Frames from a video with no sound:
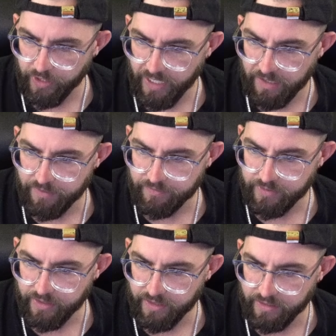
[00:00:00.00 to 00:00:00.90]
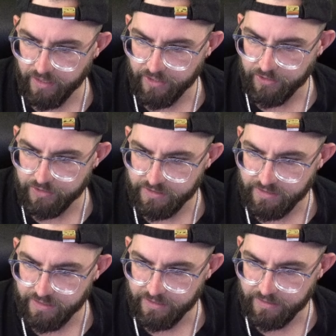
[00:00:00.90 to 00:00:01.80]
everything that you just
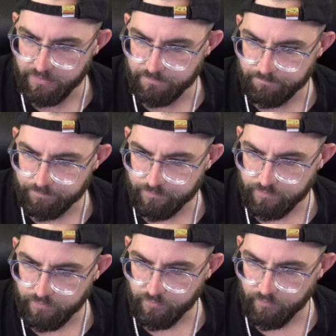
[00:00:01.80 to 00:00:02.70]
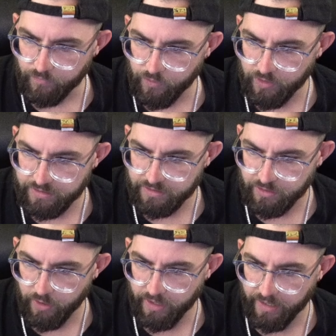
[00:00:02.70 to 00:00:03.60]
did. You can just go
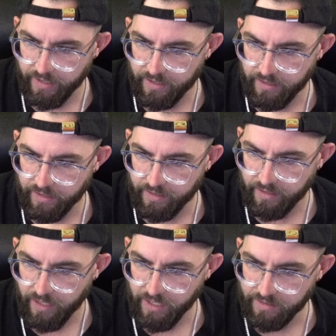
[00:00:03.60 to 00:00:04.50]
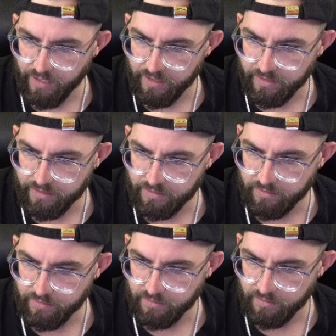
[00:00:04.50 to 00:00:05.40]
ahead and highlight it
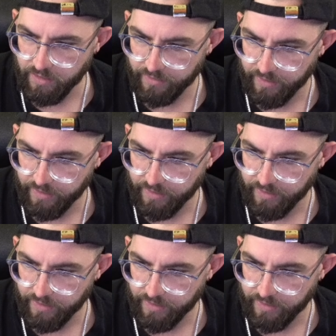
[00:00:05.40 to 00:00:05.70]
and then